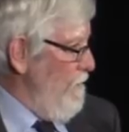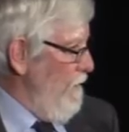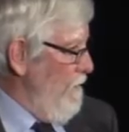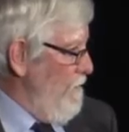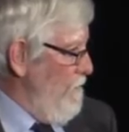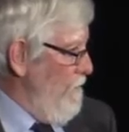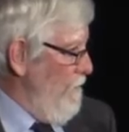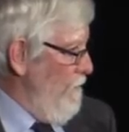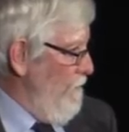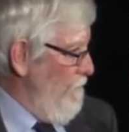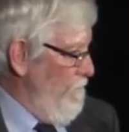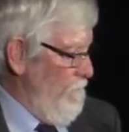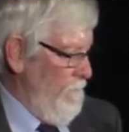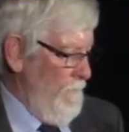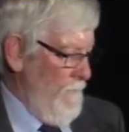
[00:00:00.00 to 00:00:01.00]
you need to do.
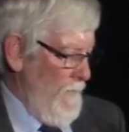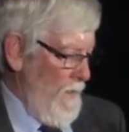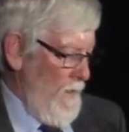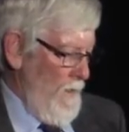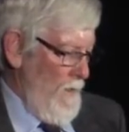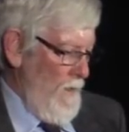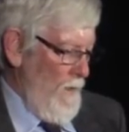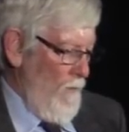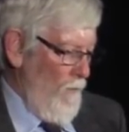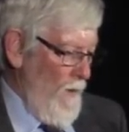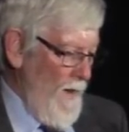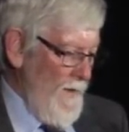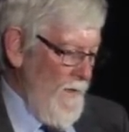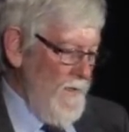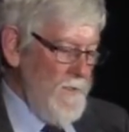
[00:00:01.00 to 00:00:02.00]

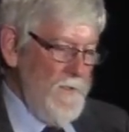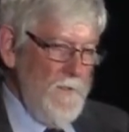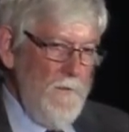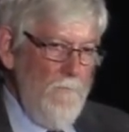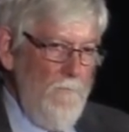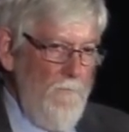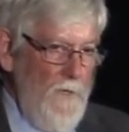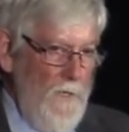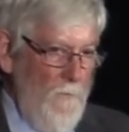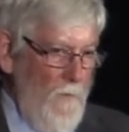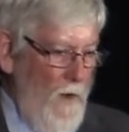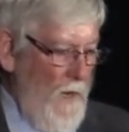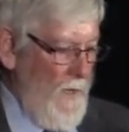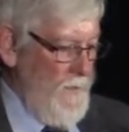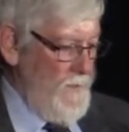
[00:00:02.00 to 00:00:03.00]
One is
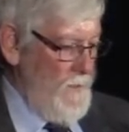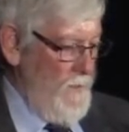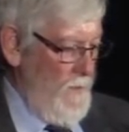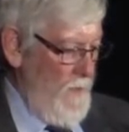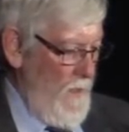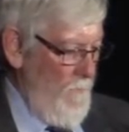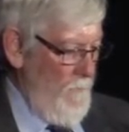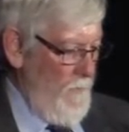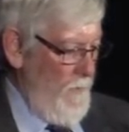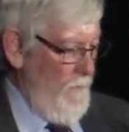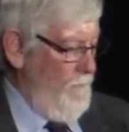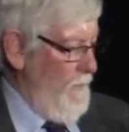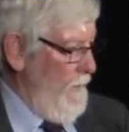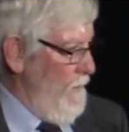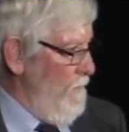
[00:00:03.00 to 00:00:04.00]
minimize the number
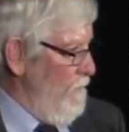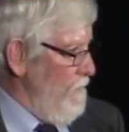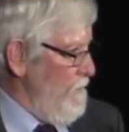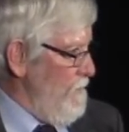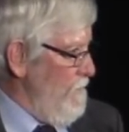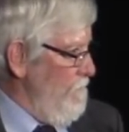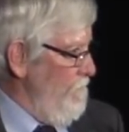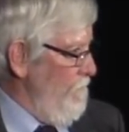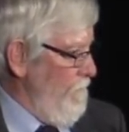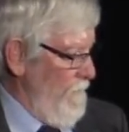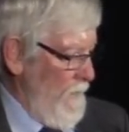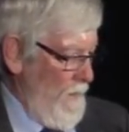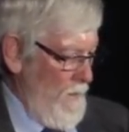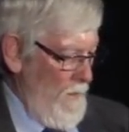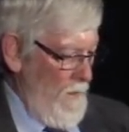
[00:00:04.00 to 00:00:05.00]
of wrinkles
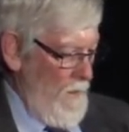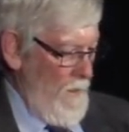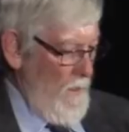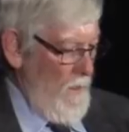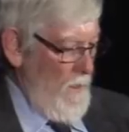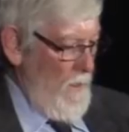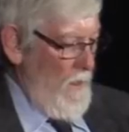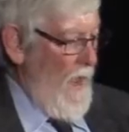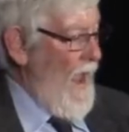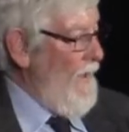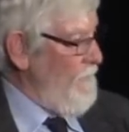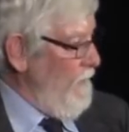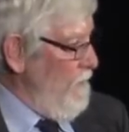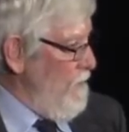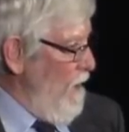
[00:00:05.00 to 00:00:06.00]

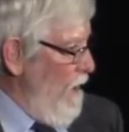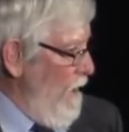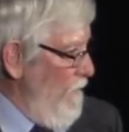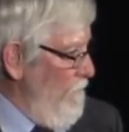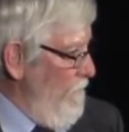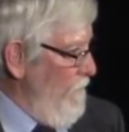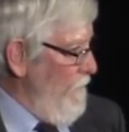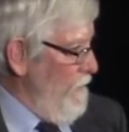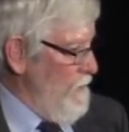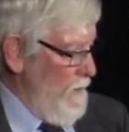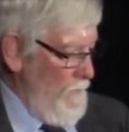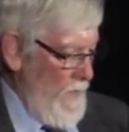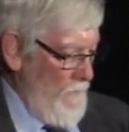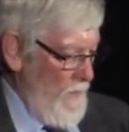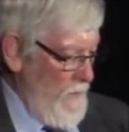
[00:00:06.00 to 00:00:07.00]
at the time the
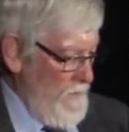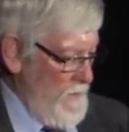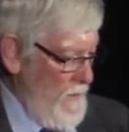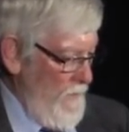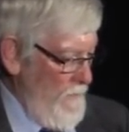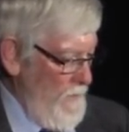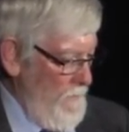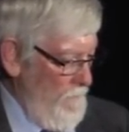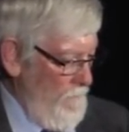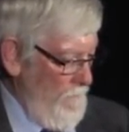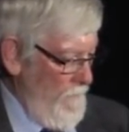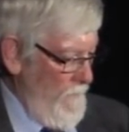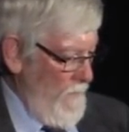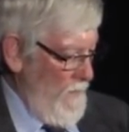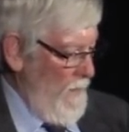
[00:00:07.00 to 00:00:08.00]
geomembrane is covered.
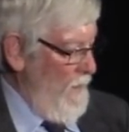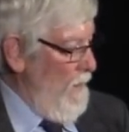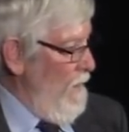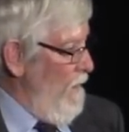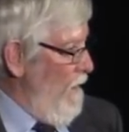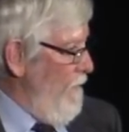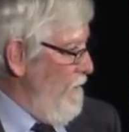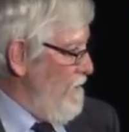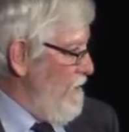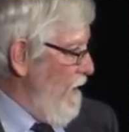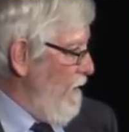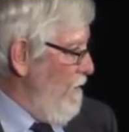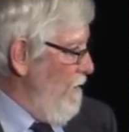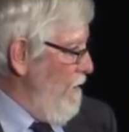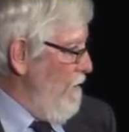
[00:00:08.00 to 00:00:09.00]
And the
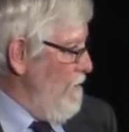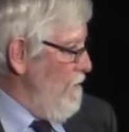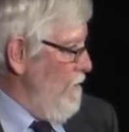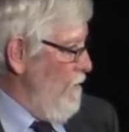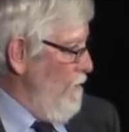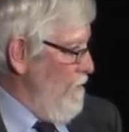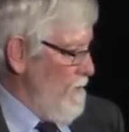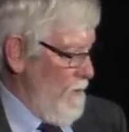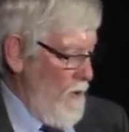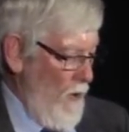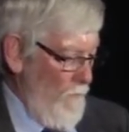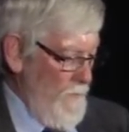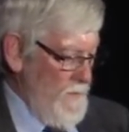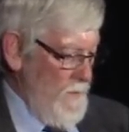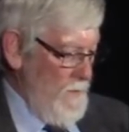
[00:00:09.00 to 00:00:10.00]
second is use a
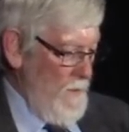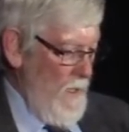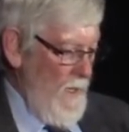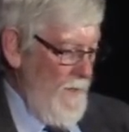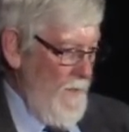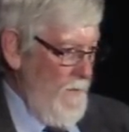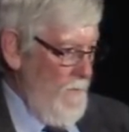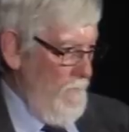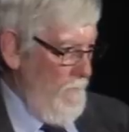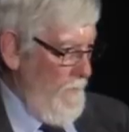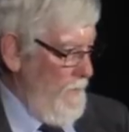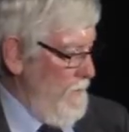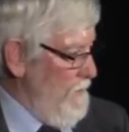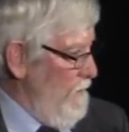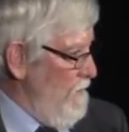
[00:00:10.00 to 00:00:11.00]
composite liner
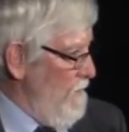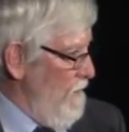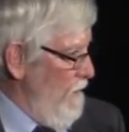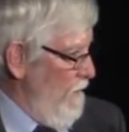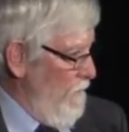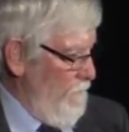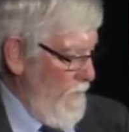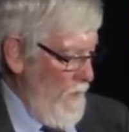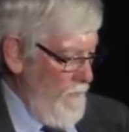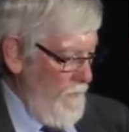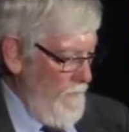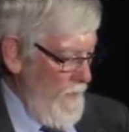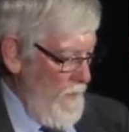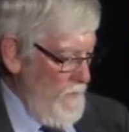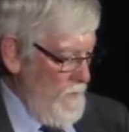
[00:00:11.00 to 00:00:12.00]
with a GCL. Both
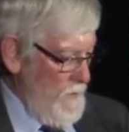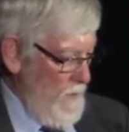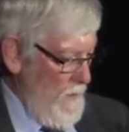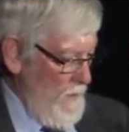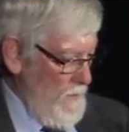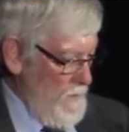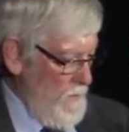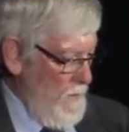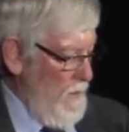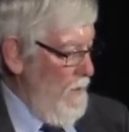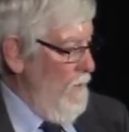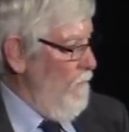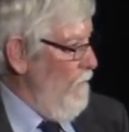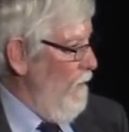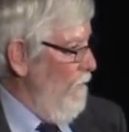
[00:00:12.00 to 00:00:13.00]
of those things
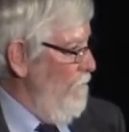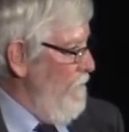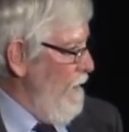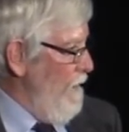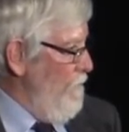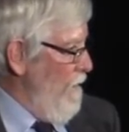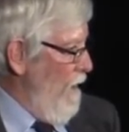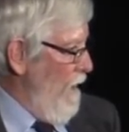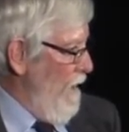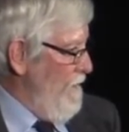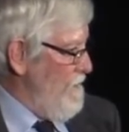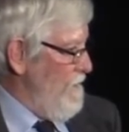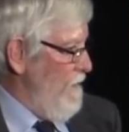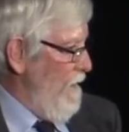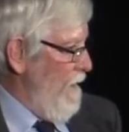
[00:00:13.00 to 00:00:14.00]
will
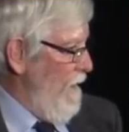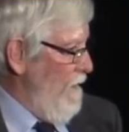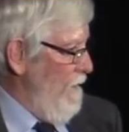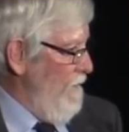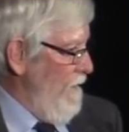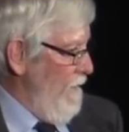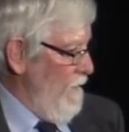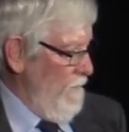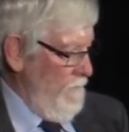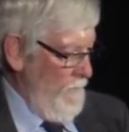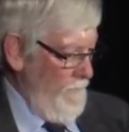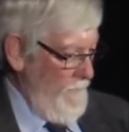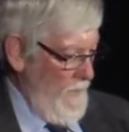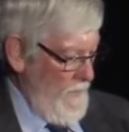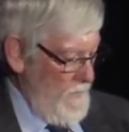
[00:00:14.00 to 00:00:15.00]
minimize any negative
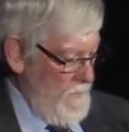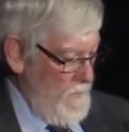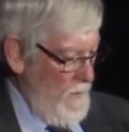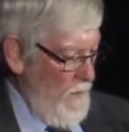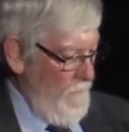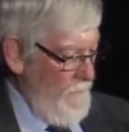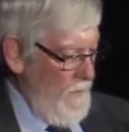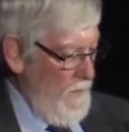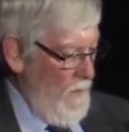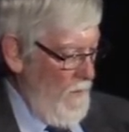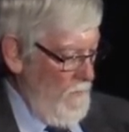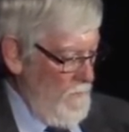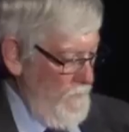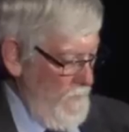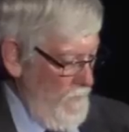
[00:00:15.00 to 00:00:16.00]
effects of the
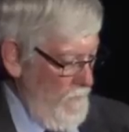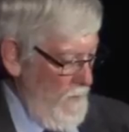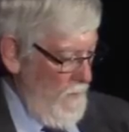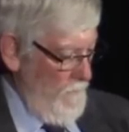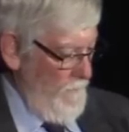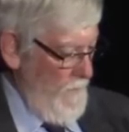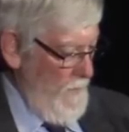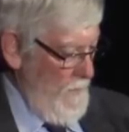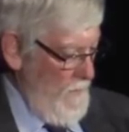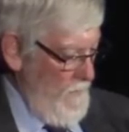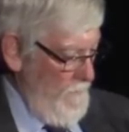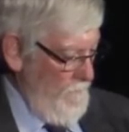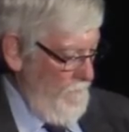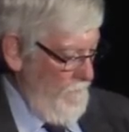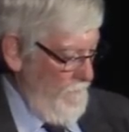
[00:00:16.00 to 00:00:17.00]
ultimate weld failure.
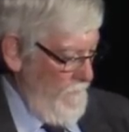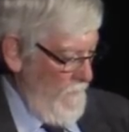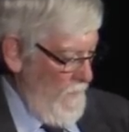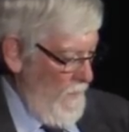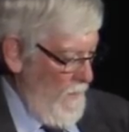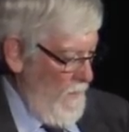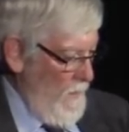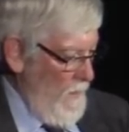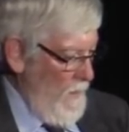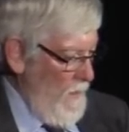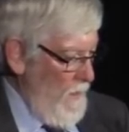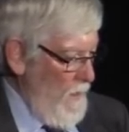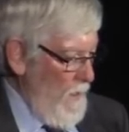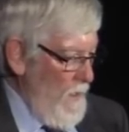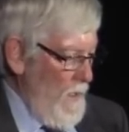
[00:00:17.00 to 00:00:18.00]

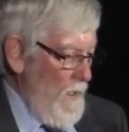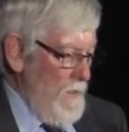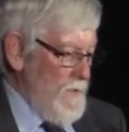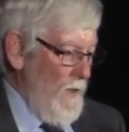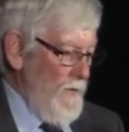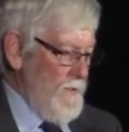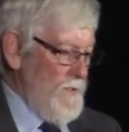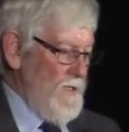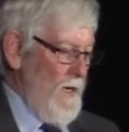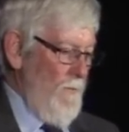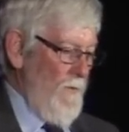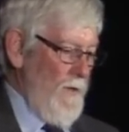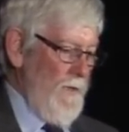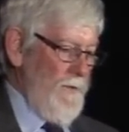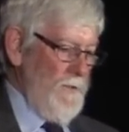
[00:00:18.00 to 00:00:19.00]
So in
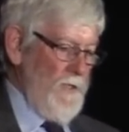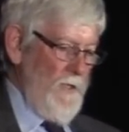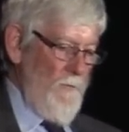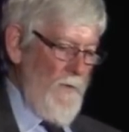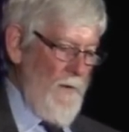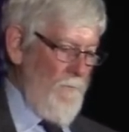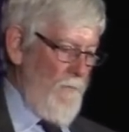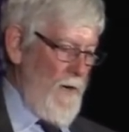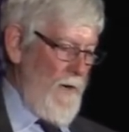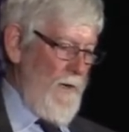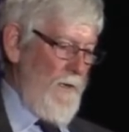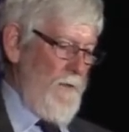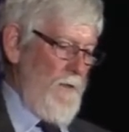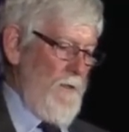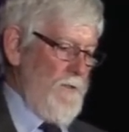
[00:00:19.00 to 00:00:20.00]
summary, the
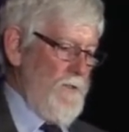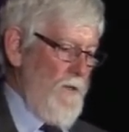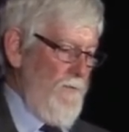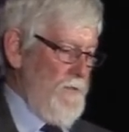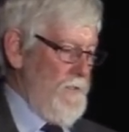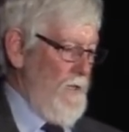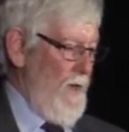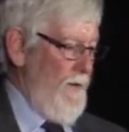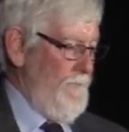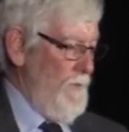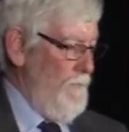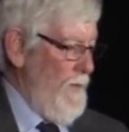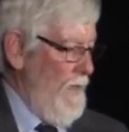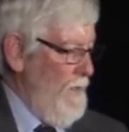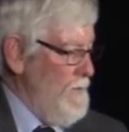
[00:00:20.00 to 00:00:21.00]
geomembrane service life
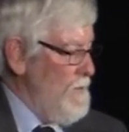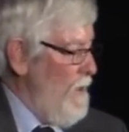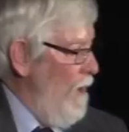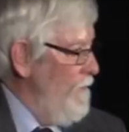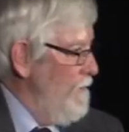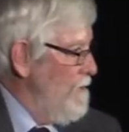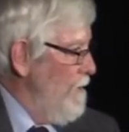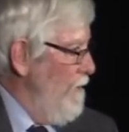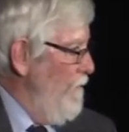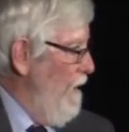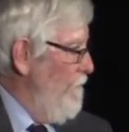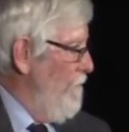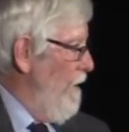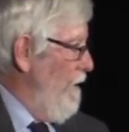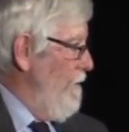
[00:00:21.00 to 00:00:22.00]
depends on the
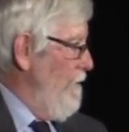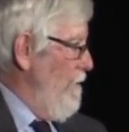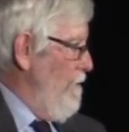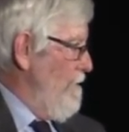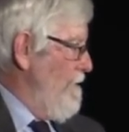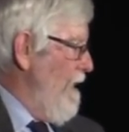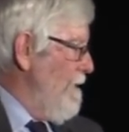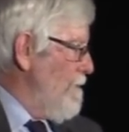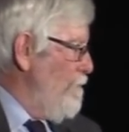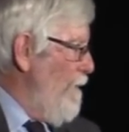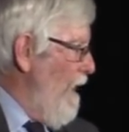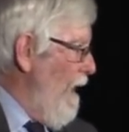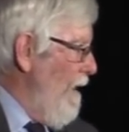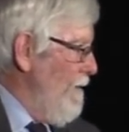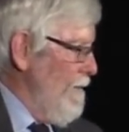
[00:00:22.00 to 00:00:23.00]
geomembrane use. That's
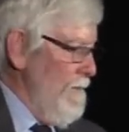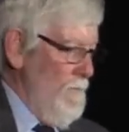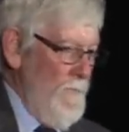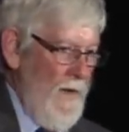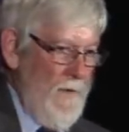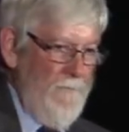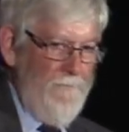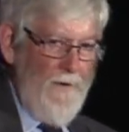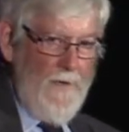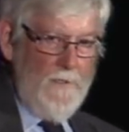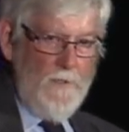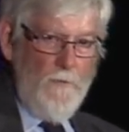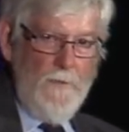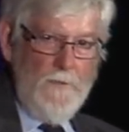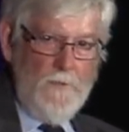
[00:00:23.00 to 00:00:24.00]
partly the
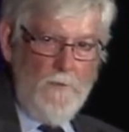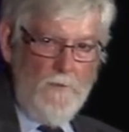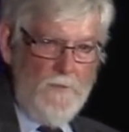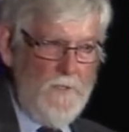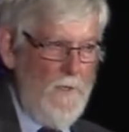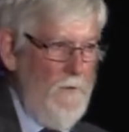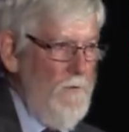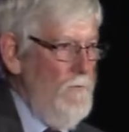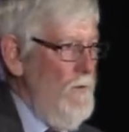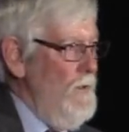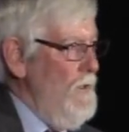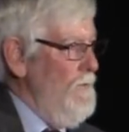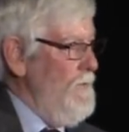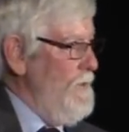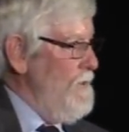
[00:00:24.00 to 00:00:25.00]
manufacturer, but it's also
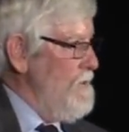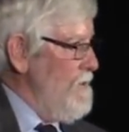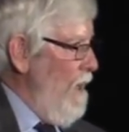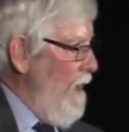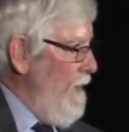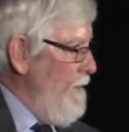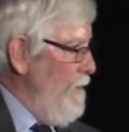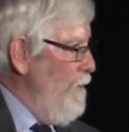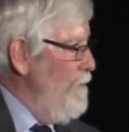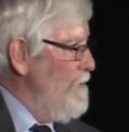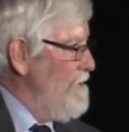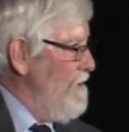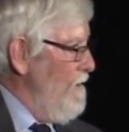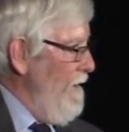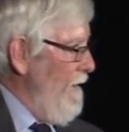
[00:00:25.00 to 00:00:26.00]
the designer who
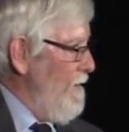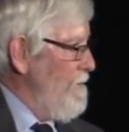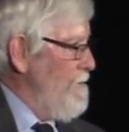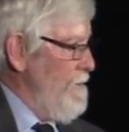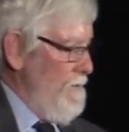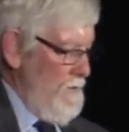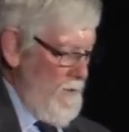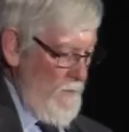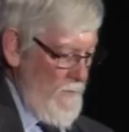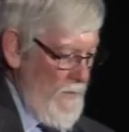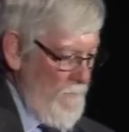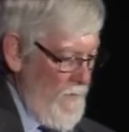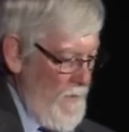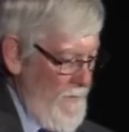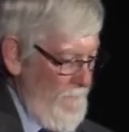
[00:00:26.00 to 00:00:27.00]
selects the
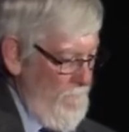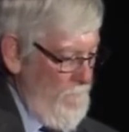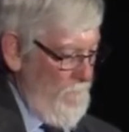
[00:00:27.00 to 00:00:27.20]
geomembrane.